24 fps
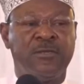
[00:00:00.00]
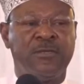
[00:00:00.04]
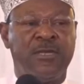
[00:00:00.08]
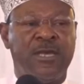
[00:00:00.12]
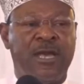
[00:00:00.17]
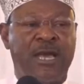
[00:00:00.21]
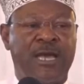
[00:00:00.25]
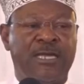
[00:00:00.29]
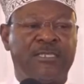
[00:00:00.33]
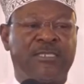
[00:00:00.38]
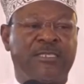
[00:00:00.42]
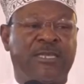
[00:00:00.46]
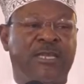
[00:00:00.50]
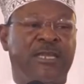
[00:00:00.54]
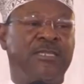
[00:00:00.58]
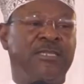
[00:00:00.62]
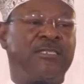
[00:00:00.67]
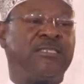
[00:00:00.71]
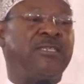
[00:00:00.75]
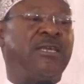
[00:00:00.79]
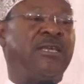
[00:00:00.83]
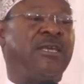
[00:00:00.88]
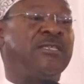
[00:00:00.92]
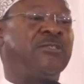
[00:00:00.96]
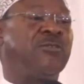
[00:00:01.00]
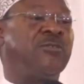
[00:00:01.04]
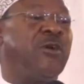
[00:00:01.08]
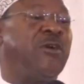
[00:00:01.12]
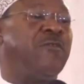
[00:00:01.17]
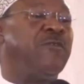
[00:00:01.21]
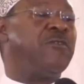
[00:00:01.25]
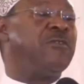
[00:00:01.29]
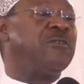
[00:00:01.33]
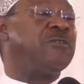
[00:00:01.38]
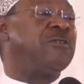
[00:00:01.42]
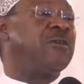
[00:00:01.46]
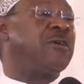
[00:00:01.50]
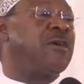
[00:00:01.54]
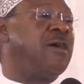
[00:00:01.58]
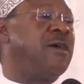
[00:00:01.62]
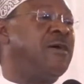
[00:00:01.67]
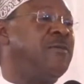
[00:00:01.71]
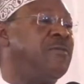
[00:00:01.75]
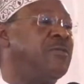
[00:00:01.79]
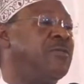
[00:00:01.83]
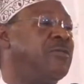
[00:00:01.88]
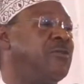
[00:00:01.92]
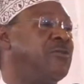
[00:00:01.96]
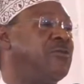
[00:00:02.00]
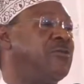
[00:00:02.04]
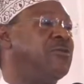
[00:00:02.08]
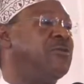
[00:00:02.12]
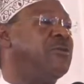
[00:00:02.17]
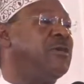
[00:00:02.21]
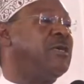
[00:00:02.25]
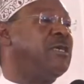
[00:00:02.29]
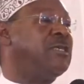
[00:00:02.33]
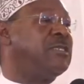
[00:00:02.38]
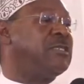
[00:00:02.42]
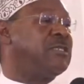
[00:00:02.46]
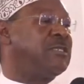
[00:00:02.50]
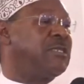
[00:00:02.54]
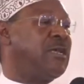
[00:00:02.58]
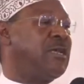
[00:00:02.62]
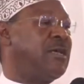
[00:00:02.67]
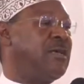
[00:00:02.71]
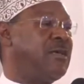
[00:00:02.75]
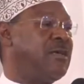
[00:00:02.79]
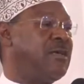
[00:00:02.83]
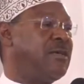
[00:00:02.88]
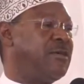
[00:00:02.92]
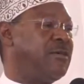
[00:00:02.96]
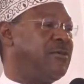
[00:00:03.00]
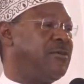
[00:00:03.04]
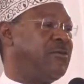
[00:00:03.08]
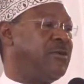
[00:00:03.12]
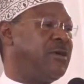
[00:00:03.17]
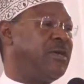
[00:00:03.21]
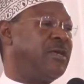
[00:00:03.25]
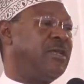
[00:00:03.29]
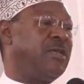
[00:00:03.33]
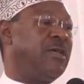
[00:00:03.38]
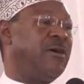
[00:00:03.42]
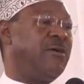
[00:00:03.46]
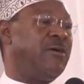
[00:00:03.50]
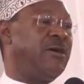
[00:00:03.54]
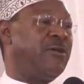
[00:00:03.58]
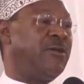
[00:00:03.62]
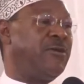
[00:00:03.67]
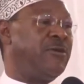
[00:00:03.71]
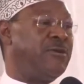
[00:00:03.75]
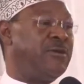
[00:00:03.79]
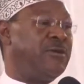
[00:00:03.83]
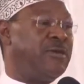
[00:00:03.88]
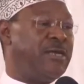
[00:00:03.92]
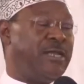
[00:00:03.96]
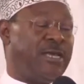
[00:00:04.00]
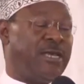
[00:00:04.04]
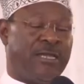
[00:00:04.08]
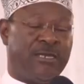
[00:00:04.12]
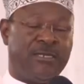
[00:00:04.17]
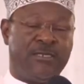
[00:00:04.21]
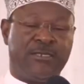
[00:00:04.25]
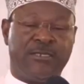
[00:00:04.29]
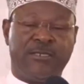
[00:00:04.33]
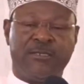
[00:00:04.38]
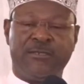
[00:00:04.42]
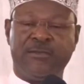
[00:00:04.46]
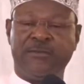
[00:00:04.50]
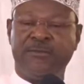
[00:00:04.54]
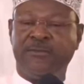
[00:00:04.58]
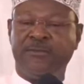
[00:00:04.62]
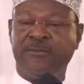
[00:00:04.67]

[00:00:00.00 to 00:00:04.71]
As Christians, we have also come through Easter. We had our own Lent,